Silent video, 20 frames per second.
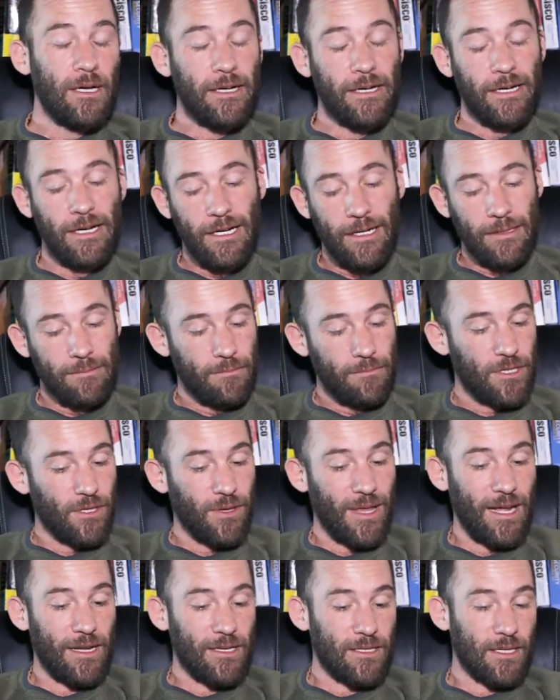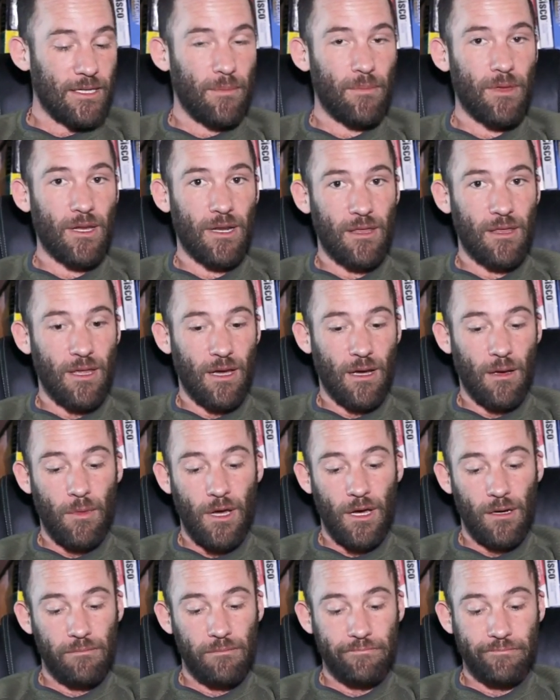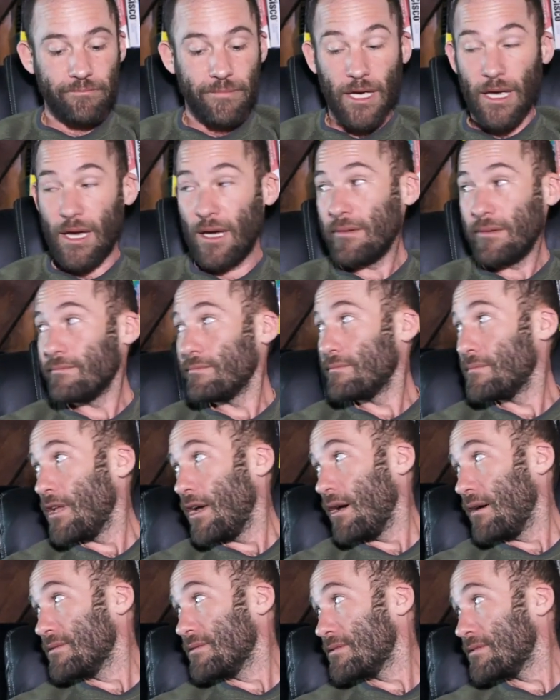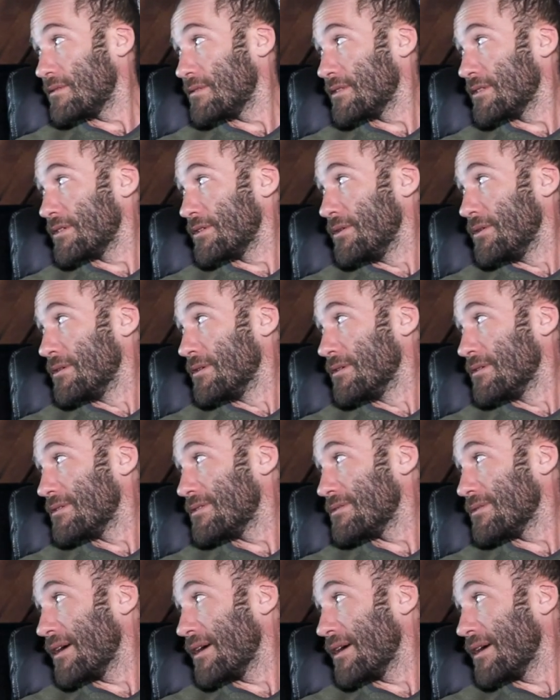Um, so that is something to think about. But yeah, no, it's Google. It's